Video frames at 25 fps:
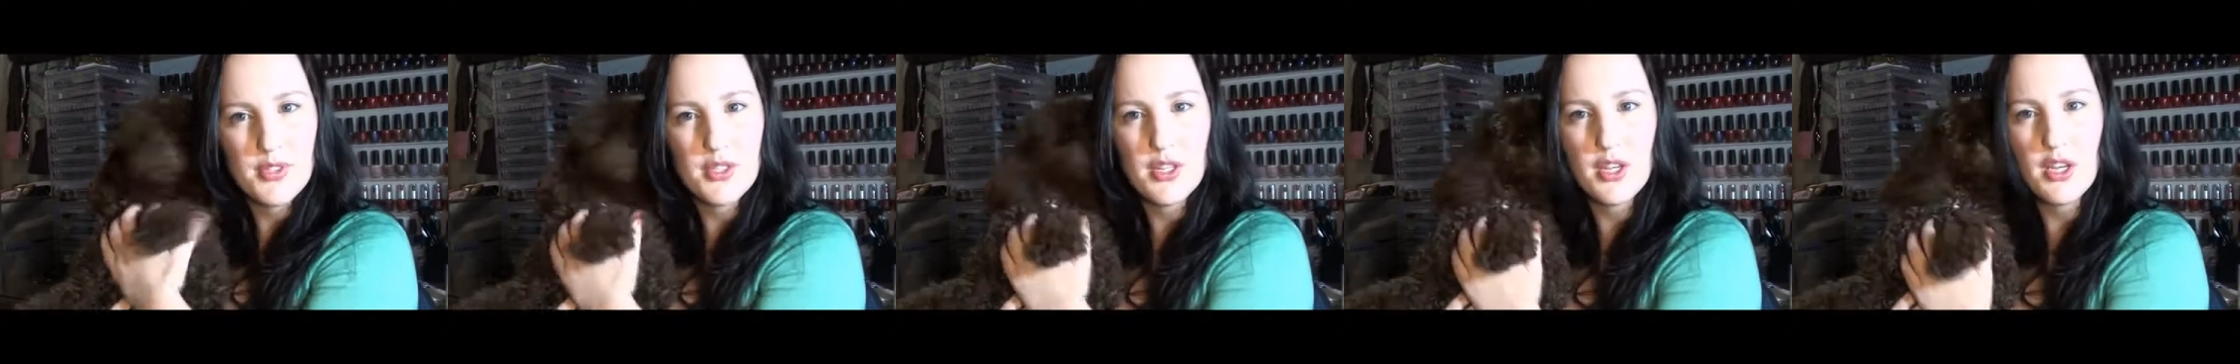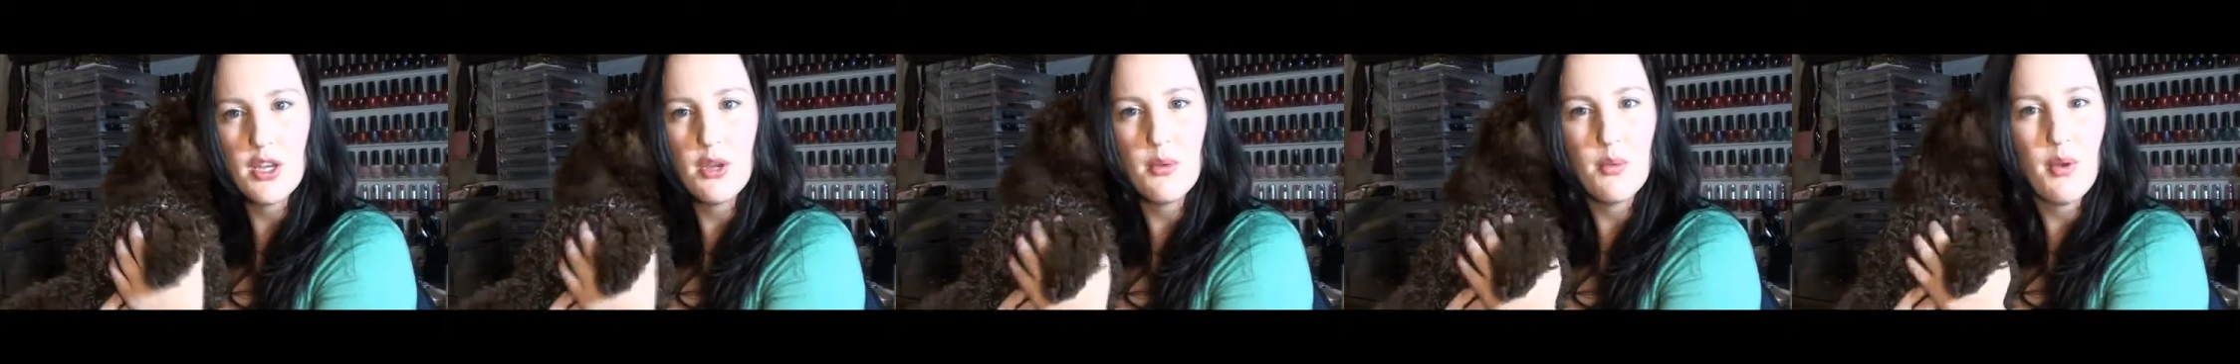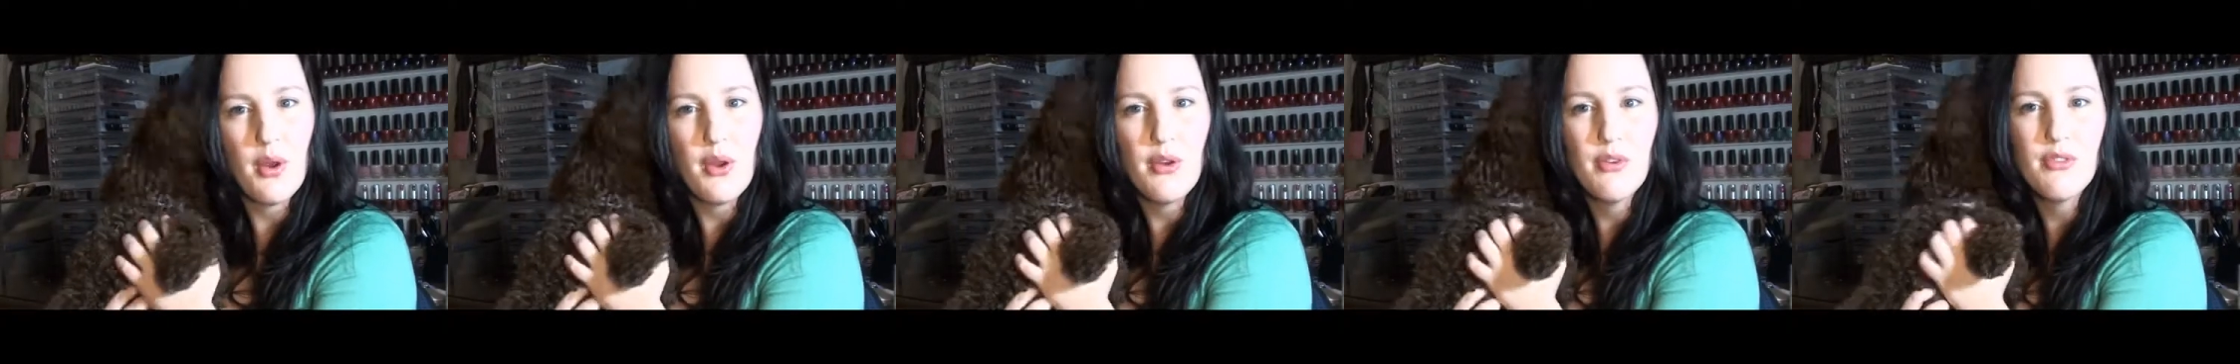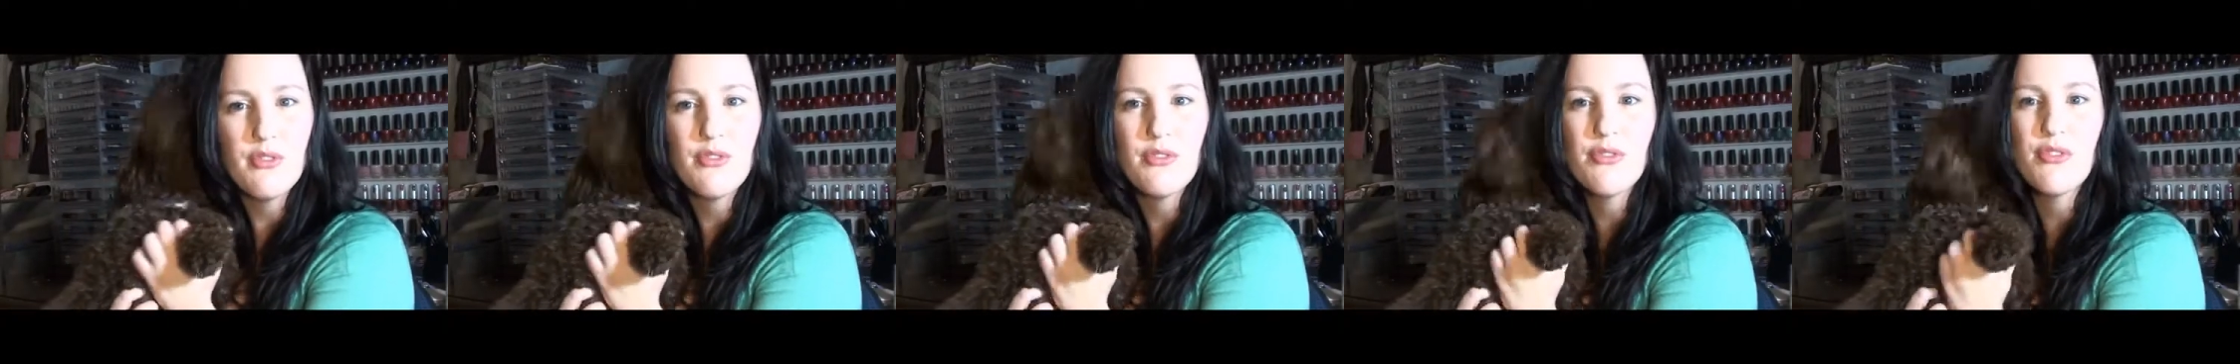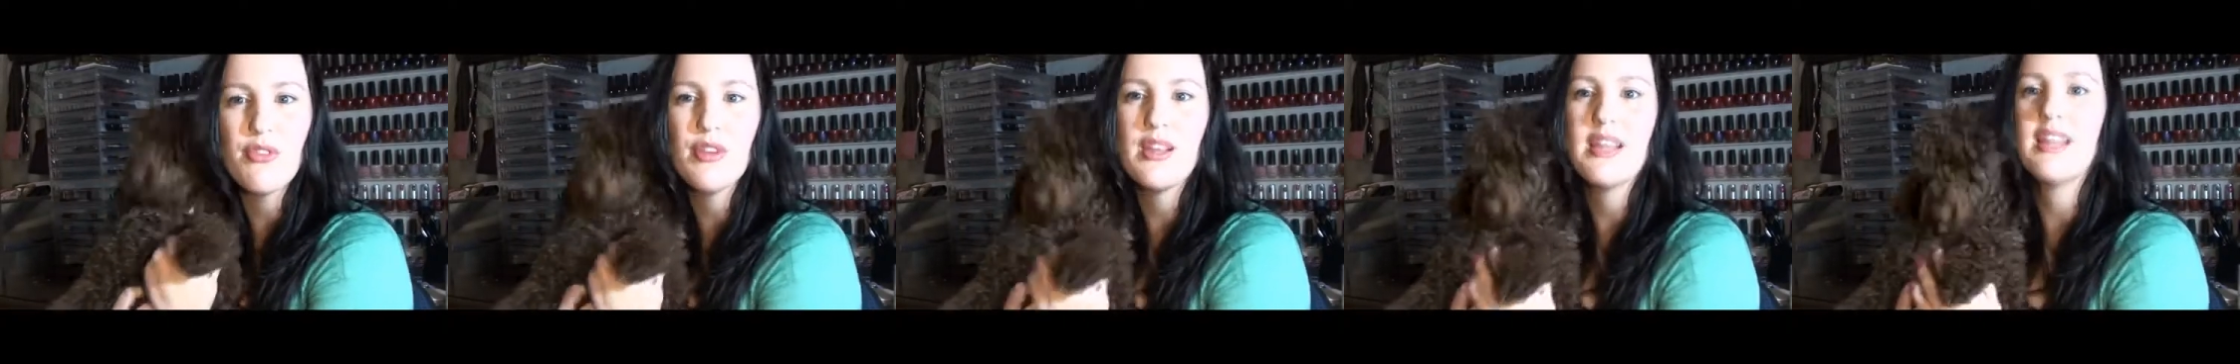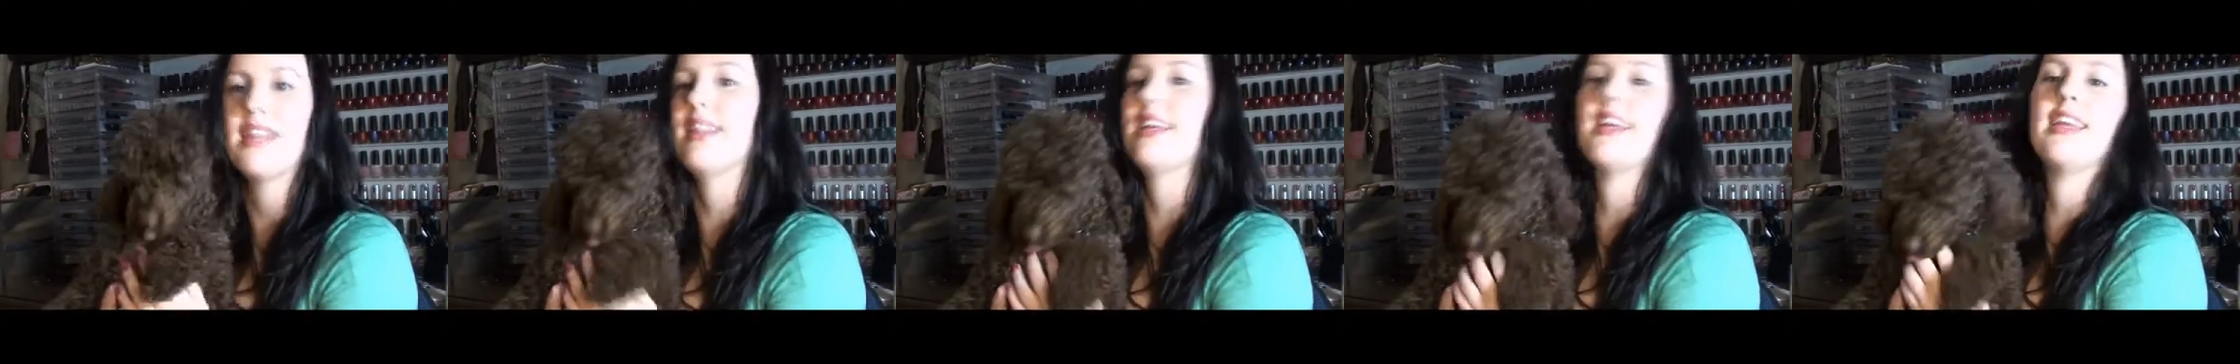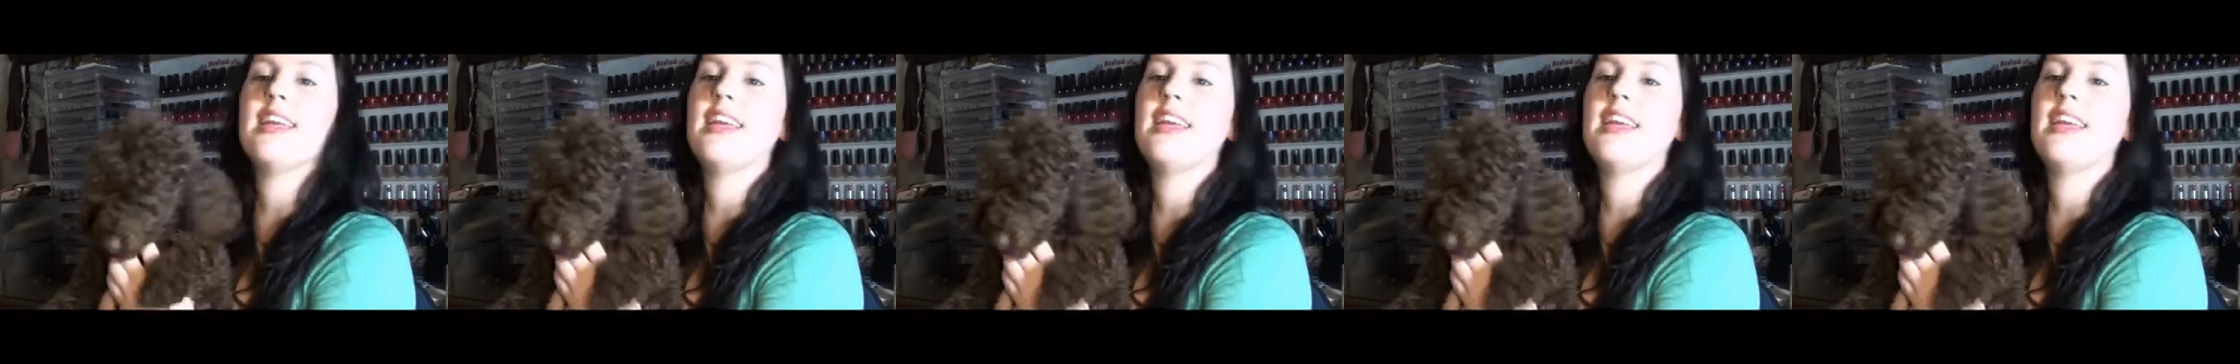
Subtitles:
so you won't really